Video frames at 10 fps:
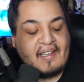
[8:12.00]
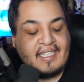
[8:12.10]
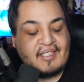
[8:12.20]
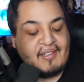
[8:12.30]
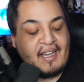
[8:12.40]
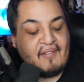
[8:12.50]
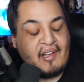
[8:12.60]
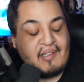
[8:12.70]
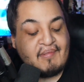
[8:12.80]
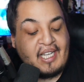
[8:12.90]
okay, so we got
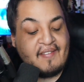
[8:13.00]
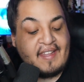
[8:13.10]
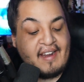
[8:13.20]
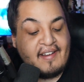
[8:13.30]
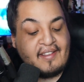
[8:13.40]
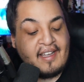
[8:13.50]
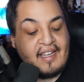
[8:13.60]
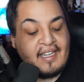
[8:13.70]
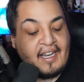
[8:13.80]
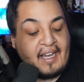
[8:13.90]
volume 10 there, and
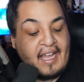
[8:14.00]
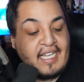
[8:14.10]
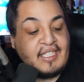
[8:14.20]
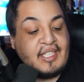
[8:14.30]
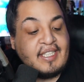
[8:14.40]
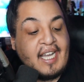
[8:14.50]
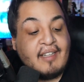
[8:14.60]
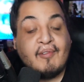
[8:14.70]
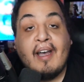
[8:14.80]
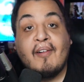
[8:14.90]

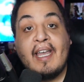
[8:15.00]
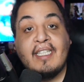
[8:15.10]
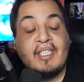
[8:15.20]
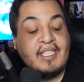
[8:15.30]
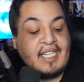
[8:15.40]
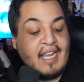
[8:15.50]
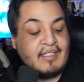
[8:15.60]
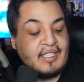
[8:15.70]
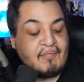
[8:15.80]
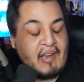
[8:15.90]
18,000. Wow,
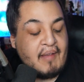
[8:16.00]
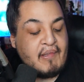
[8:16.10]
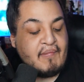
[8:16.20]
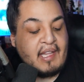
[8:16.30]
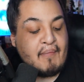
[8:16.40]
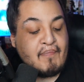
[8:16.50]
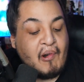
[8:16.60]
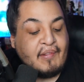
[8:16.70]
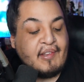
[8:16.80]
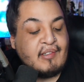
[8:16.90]
18,000 deprived people that
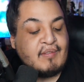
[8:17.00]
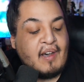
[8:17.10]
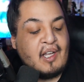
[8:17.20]
bought those